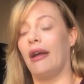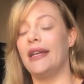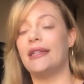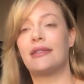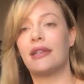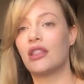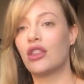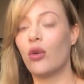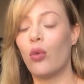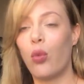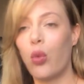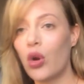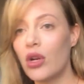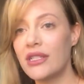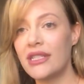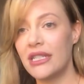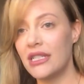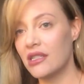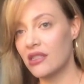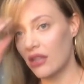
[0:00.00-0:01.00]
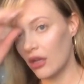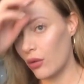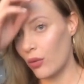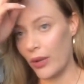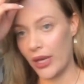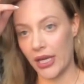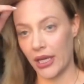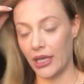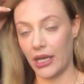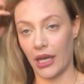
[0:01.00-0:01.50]
It's like the worst insult
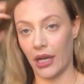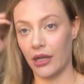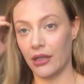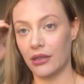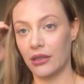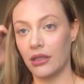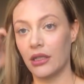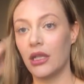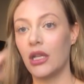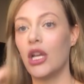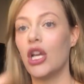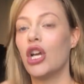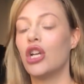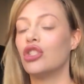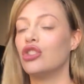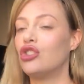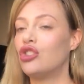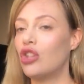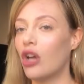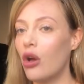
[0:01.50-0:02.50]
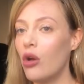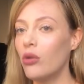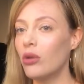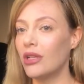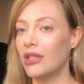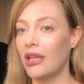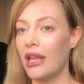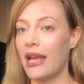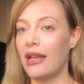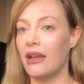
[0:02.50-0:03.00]
we can hear.
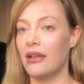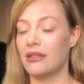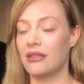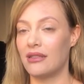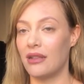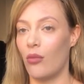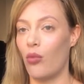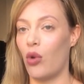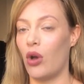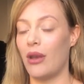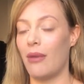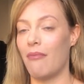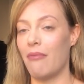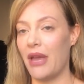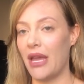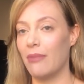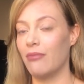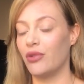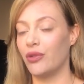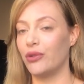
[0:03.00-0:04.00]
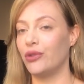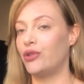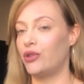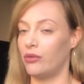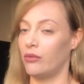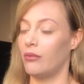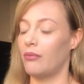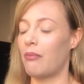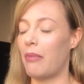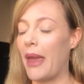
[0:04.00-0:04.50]
Don't let someone bamboos-
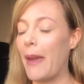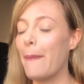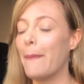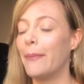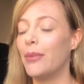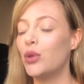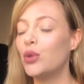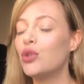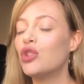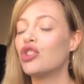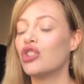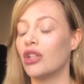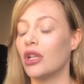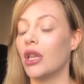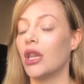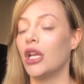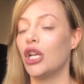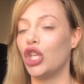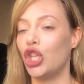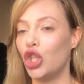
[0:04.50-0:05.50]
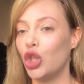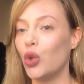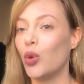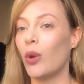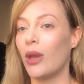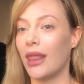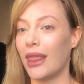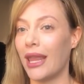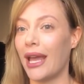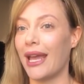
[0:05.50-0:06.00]
bamboozle
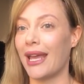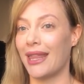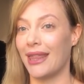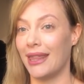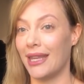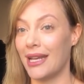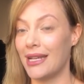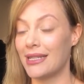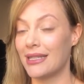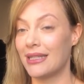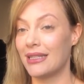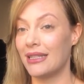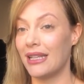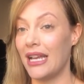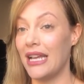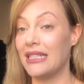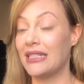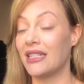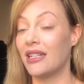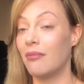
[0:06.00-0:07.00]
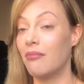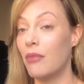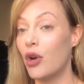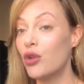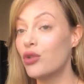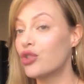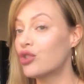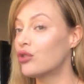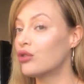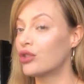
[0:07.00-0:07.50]
you like this. It's an
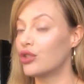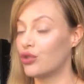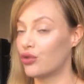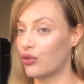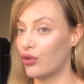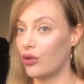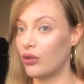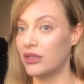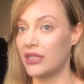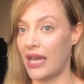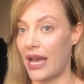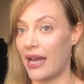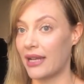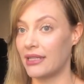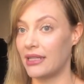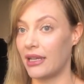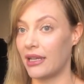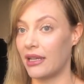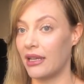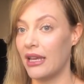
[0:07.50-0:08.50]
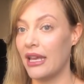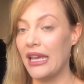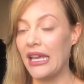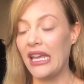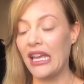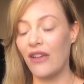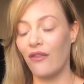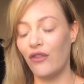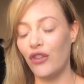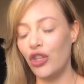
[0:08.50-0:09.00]
emotional control tactic.
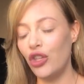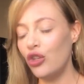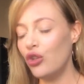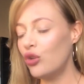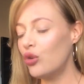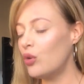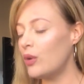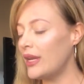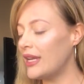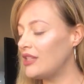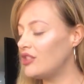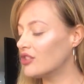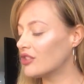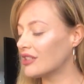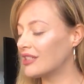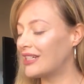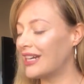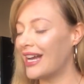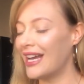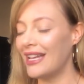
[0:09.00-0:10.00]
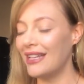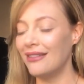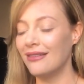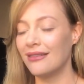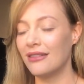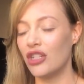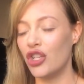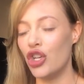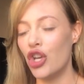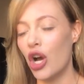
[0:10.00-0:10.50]
If you in your gut
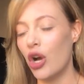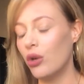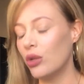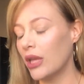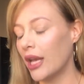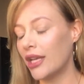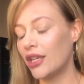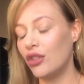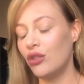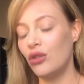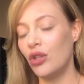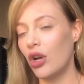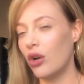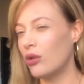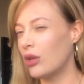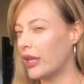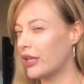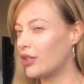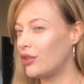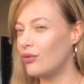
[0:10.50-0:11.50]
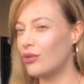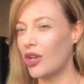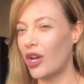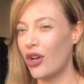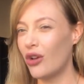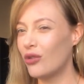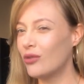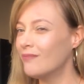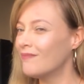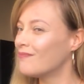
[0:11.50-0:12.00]
know, like you know, like you
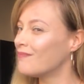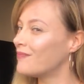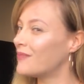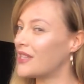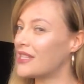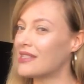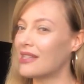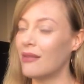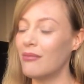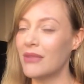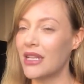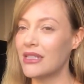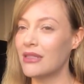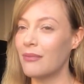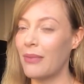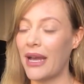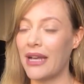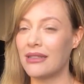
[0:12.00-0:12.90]
know, that something doesn't